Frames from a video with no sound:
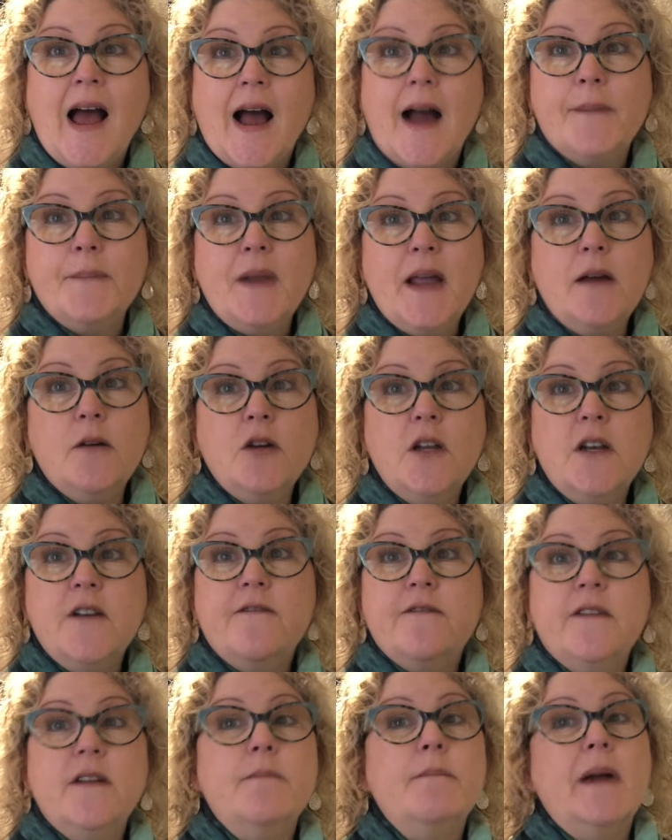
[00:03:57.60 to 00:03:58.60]
I'm now going to
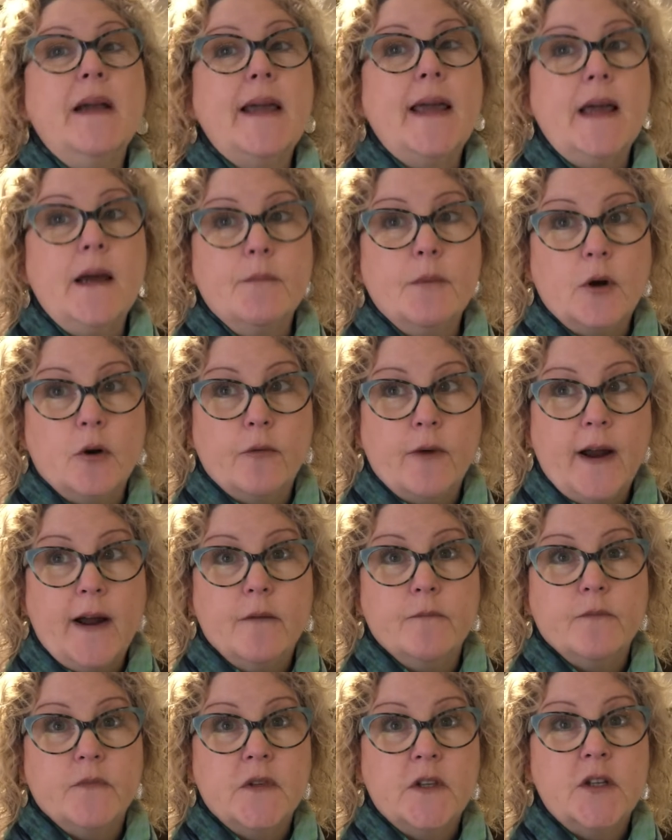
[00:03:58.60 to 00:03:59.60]
flip my camera
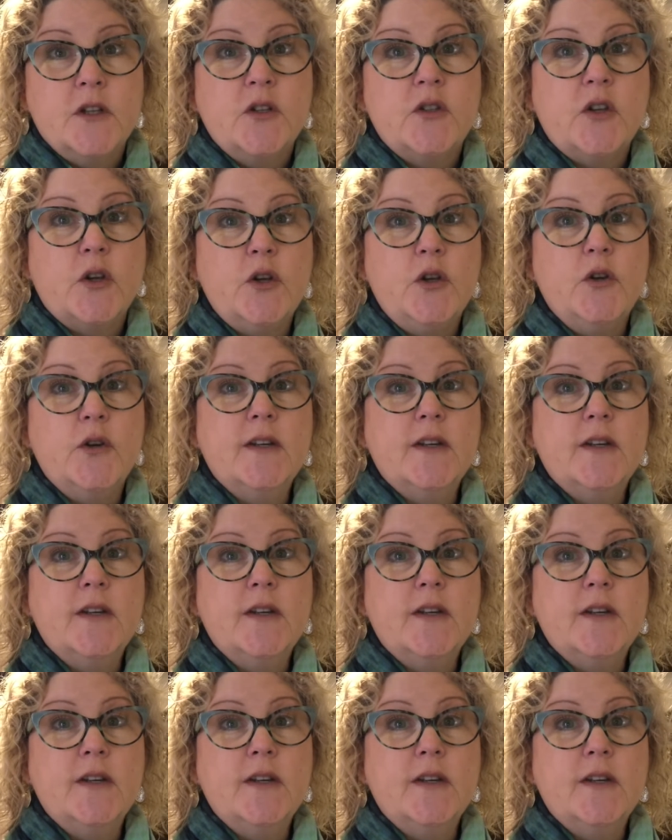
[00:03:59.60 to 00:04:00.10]
around so you